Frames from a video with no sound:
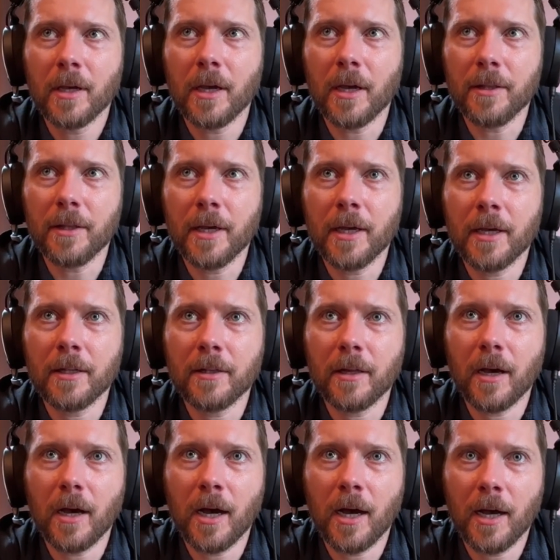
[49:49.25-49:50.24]
And
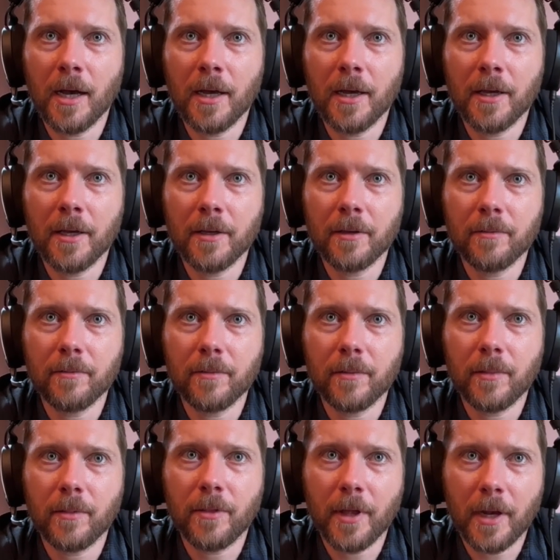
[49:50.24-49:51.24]
then I
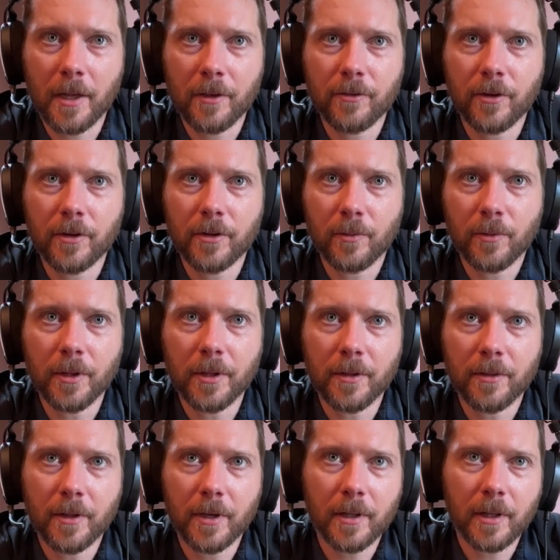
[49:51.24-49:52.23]
started to
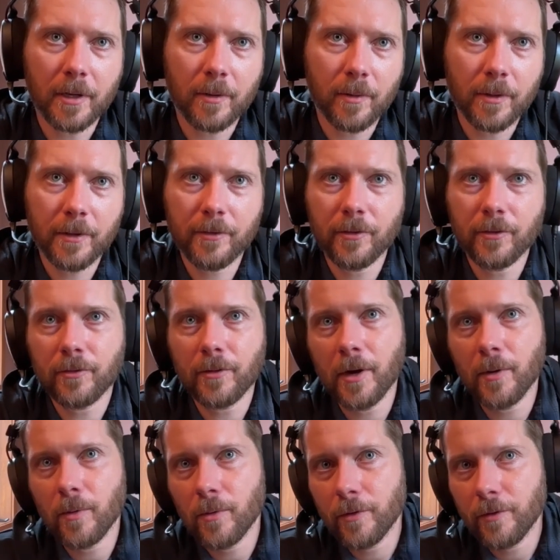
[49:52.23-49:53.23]
really think like, well, this is
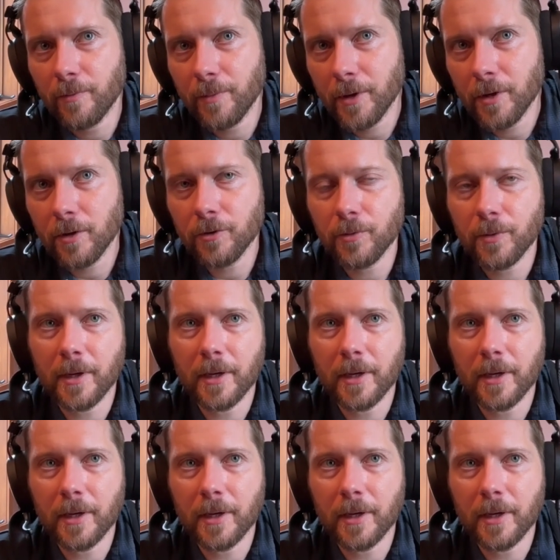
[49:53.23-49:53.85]
great what we've built.